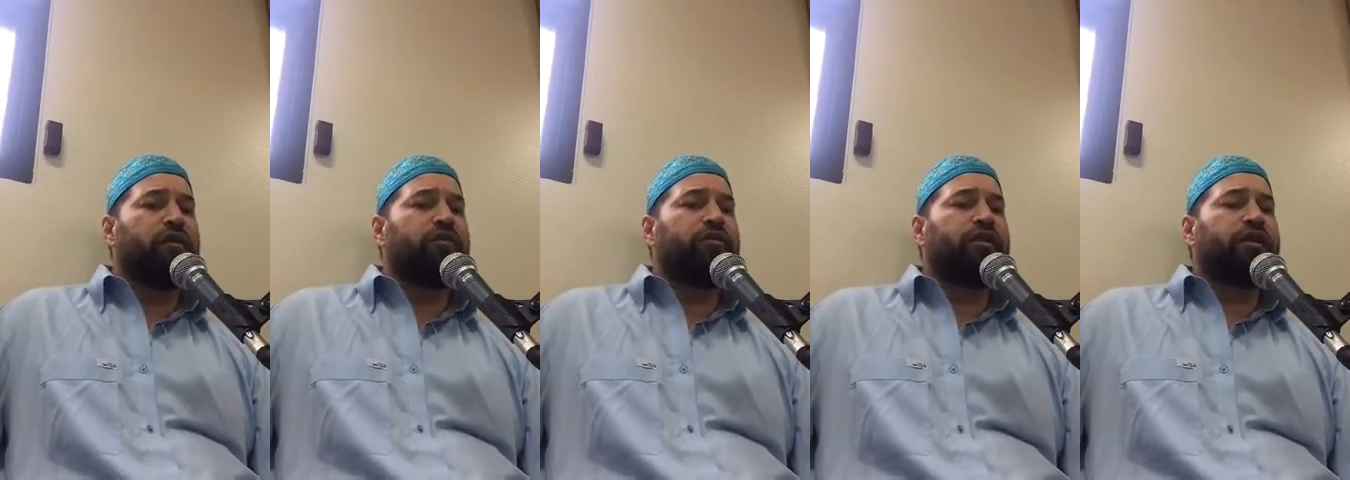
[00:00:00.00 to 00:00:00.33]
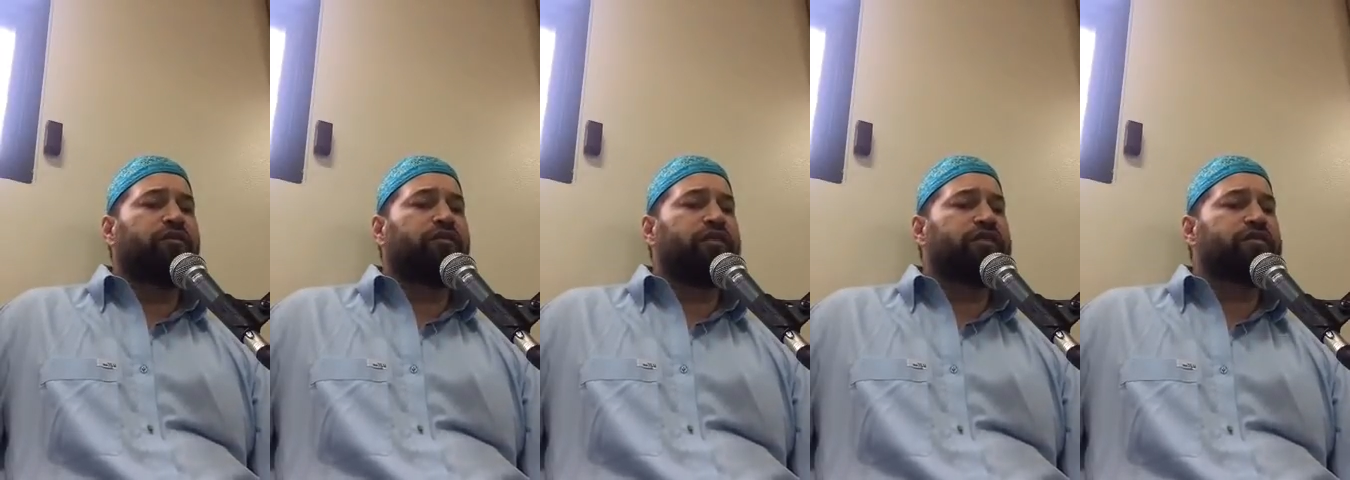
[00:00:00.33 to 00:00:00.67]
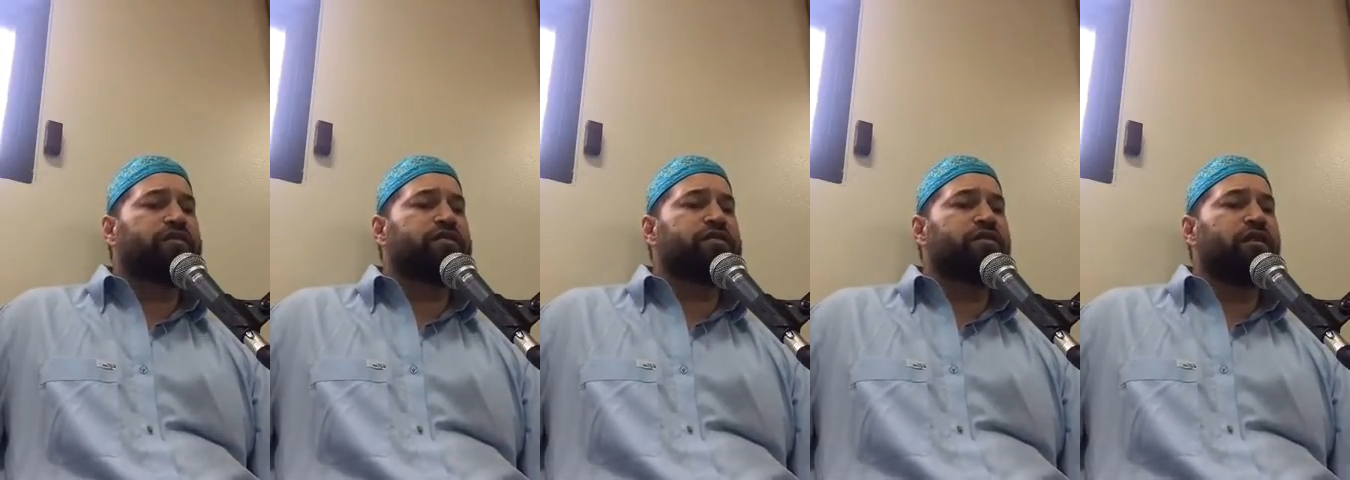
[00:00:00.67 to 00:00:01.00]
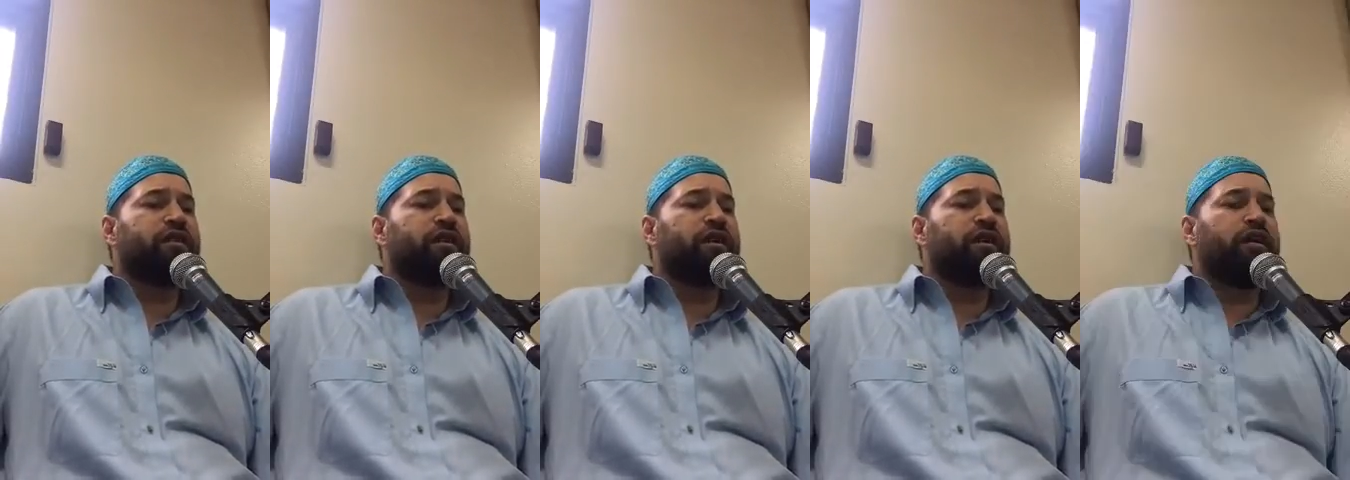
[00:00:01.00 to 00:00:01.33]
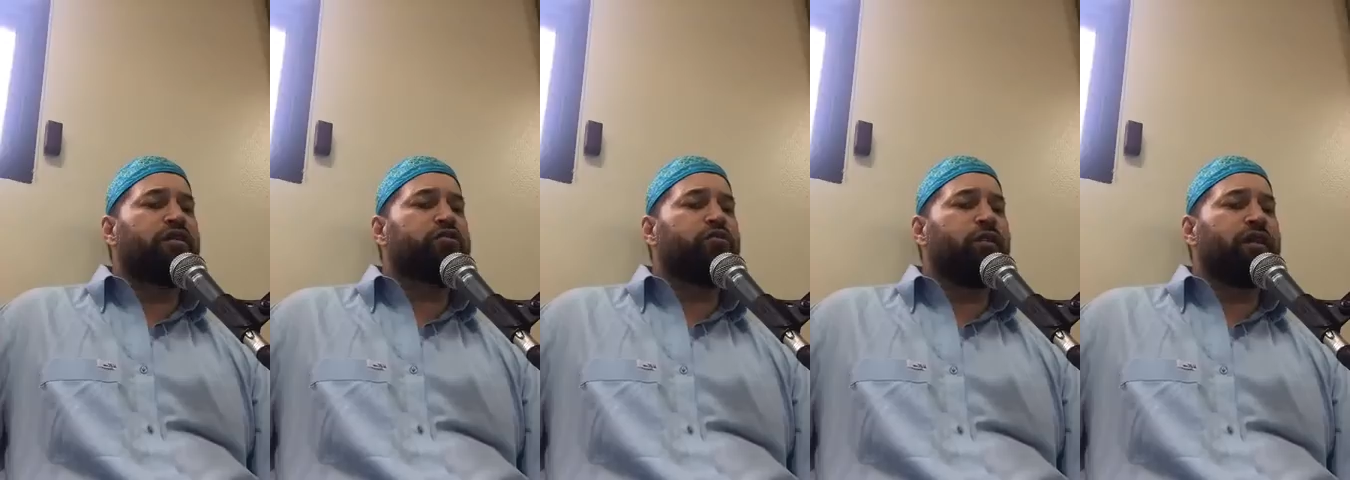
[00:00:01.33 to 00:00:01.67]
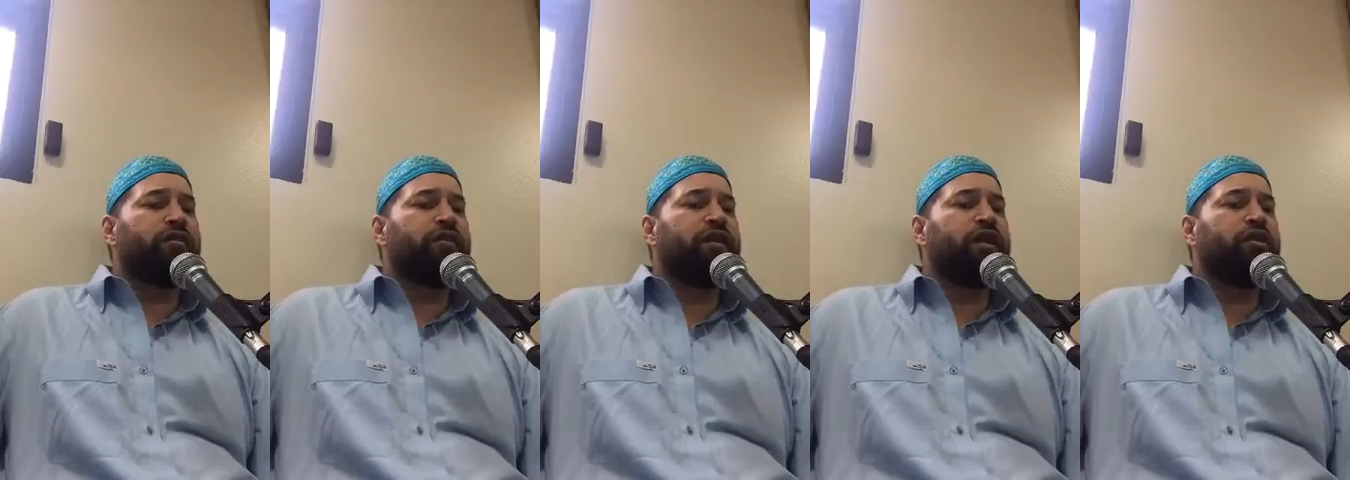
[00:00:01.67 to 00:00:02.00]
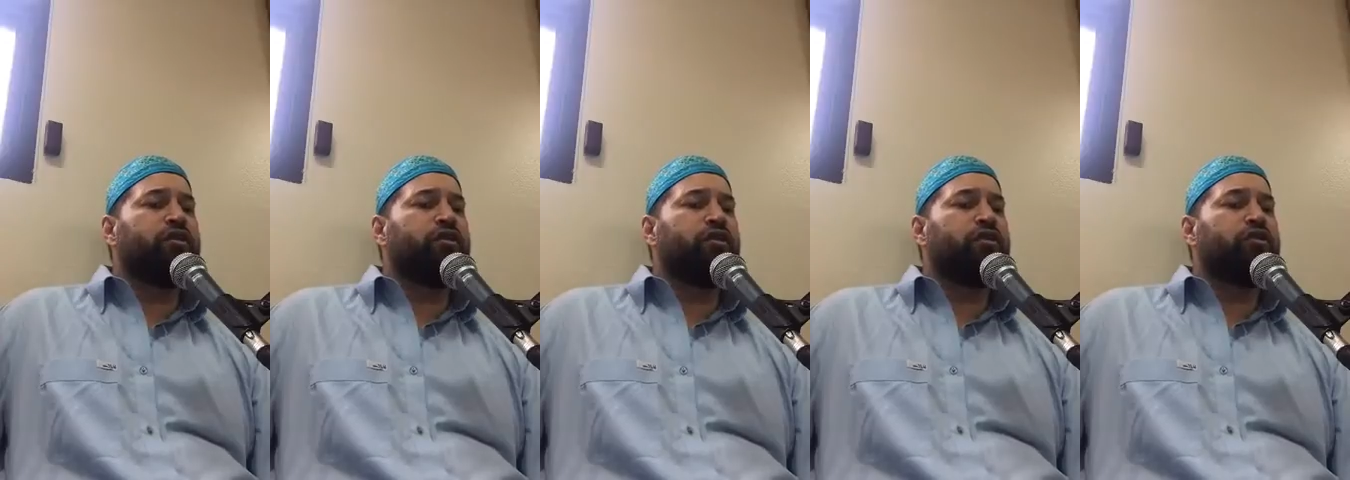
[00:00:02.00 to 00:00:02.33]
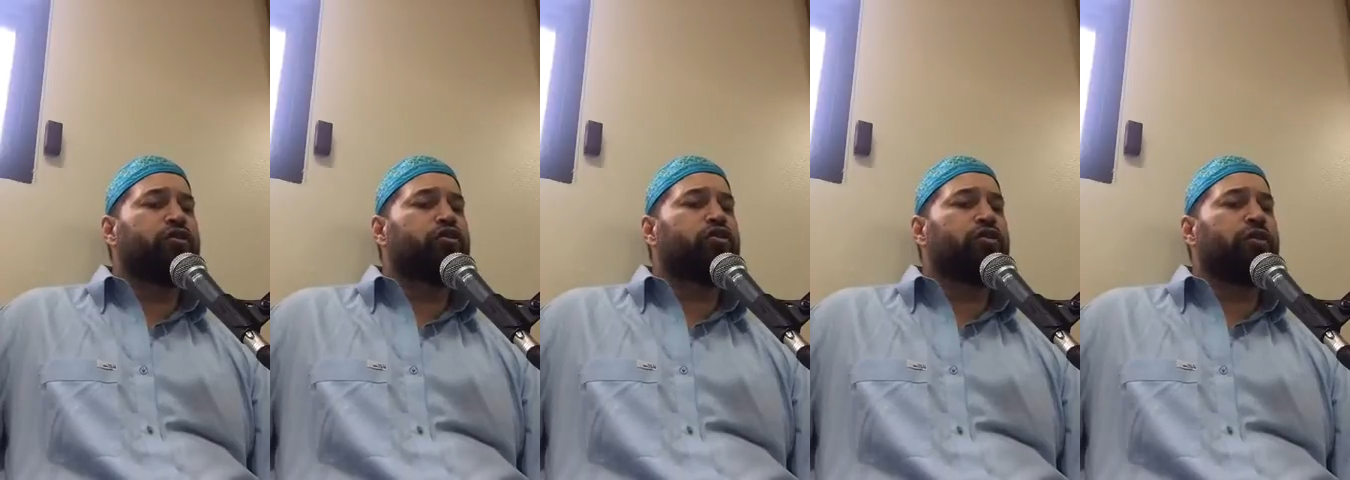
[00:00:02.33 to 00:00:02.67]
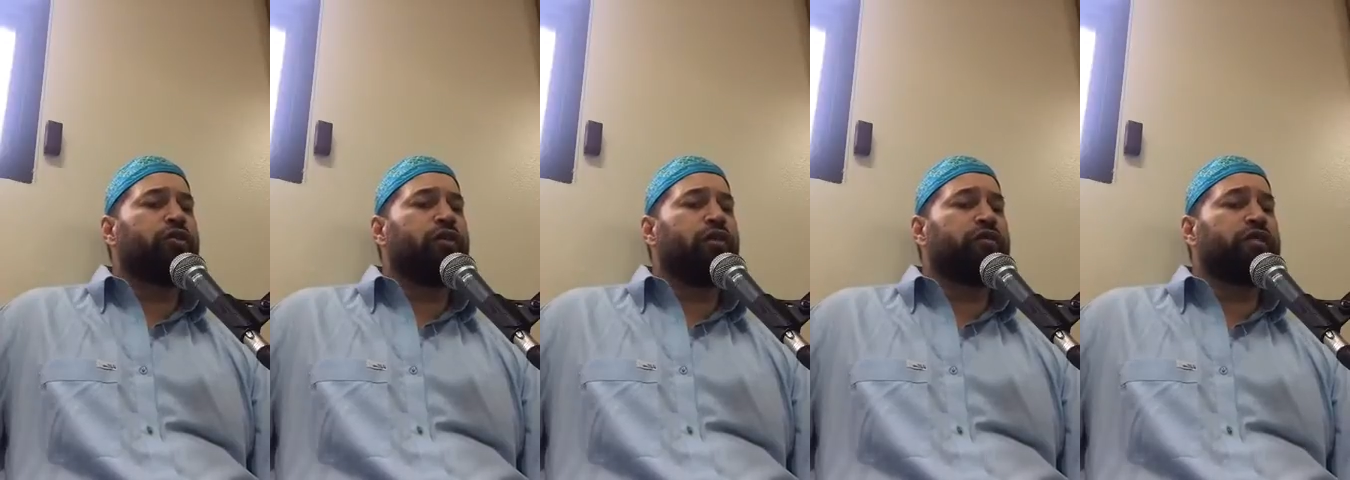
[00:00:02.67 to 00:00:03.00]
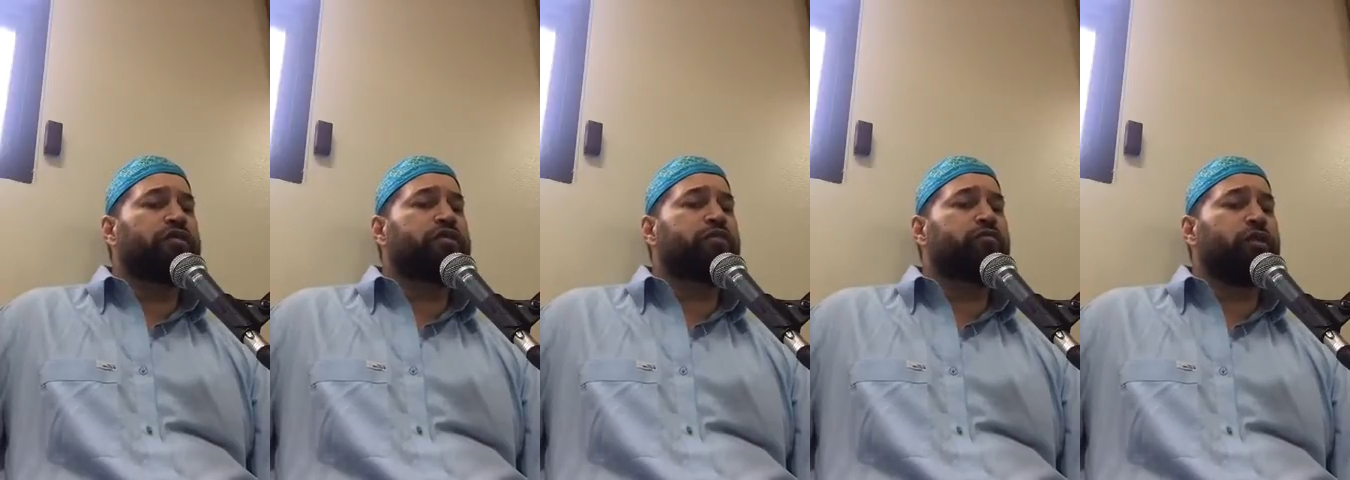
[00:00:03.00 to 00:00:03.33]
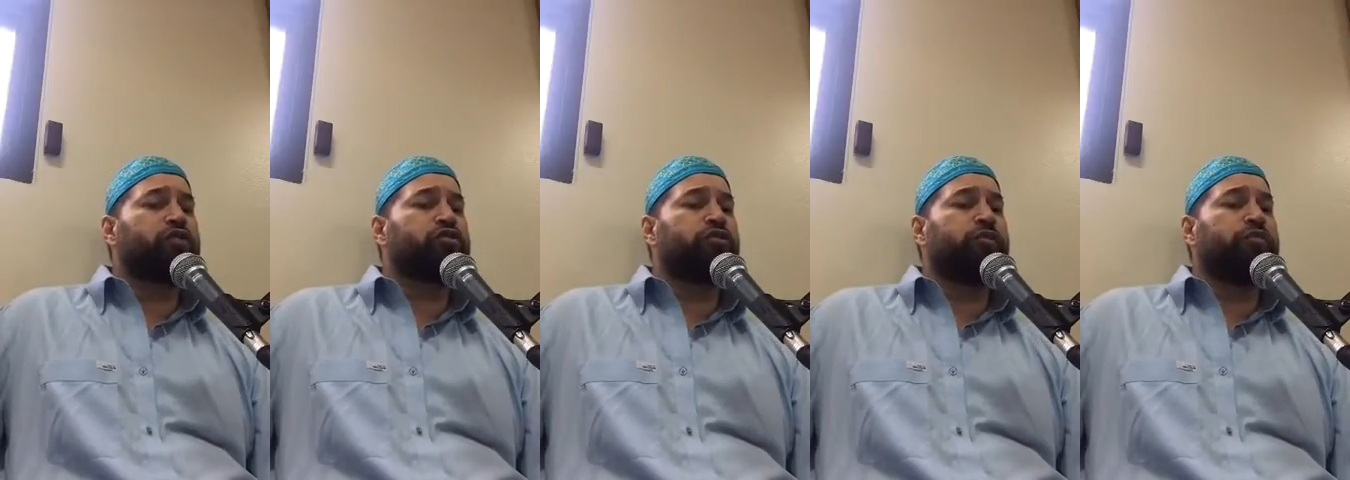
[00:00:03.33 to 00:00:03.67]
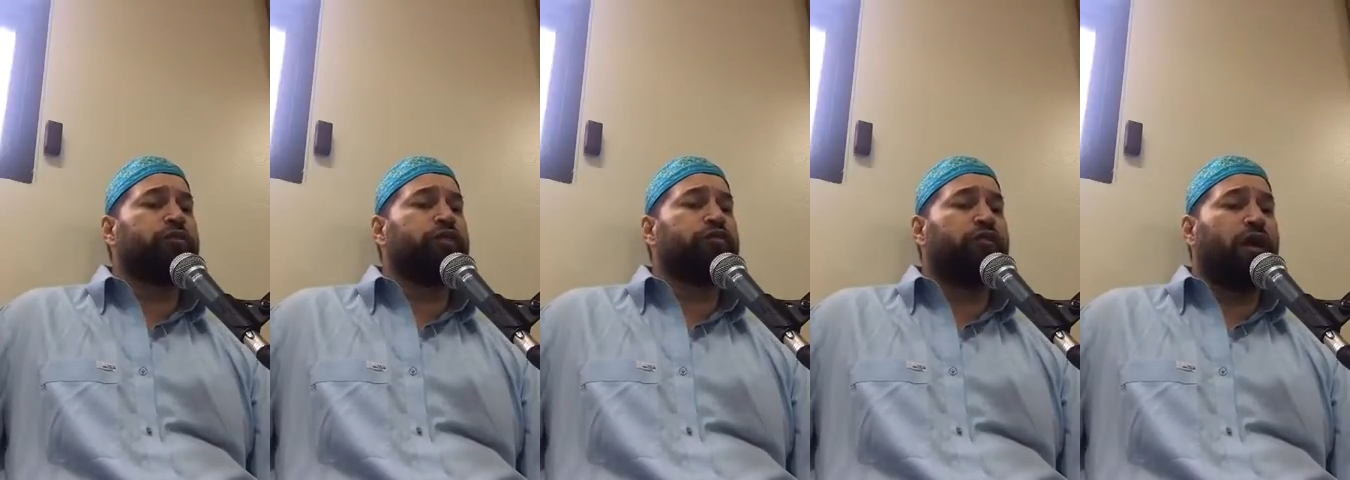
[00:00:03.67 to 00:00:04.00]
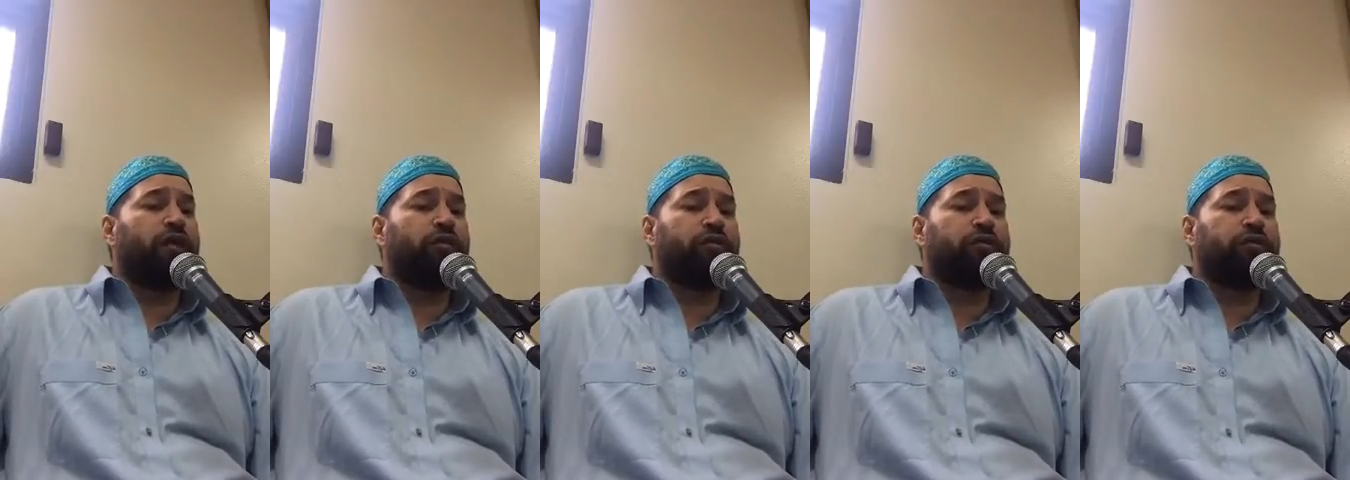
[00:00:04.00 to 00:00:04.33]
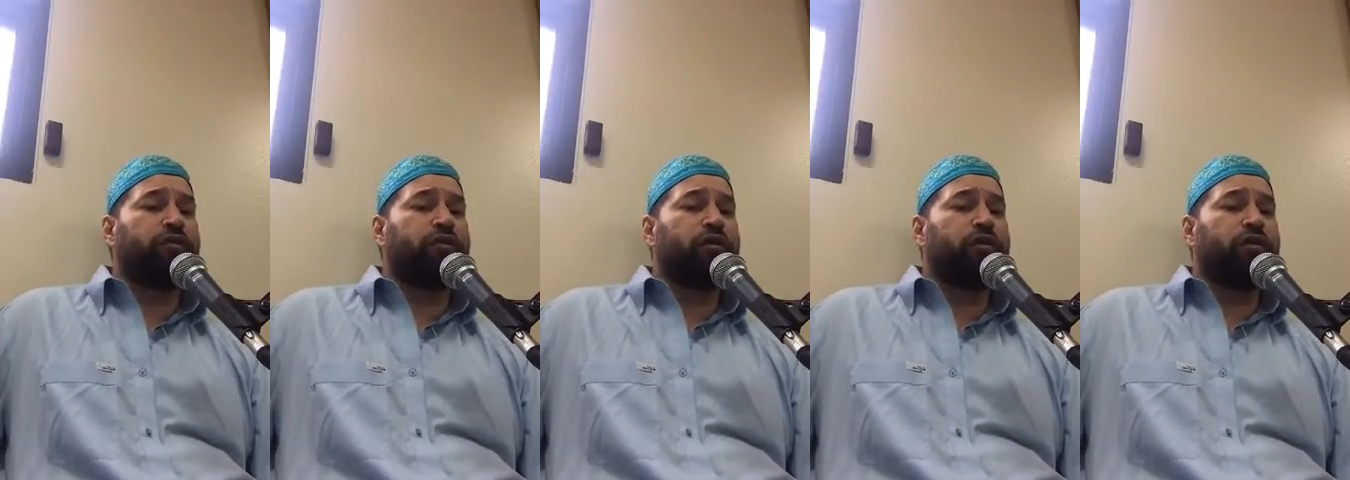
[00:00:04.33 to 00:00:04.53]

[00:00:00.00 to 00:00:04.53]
that this is what should be followed.